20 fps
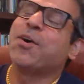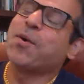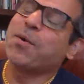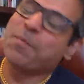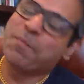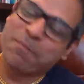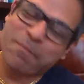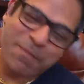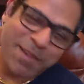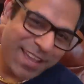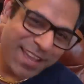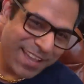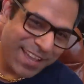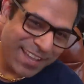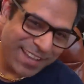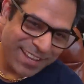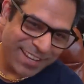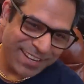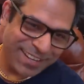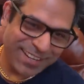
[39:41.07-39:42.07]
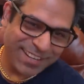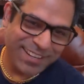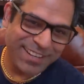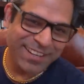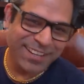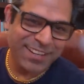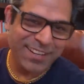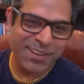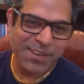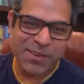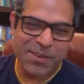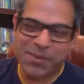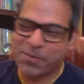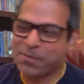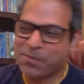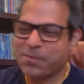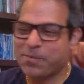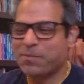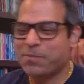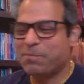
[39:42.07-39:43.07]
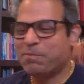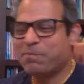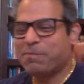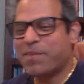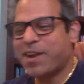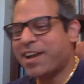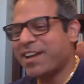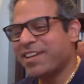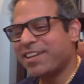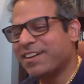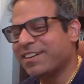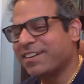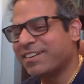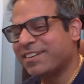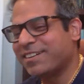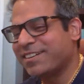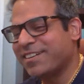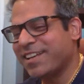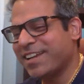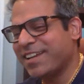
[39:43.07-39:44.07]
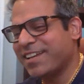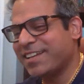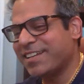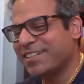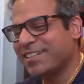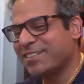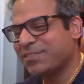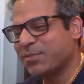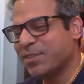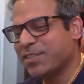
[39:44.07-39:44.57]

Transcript: oh man, my younger days,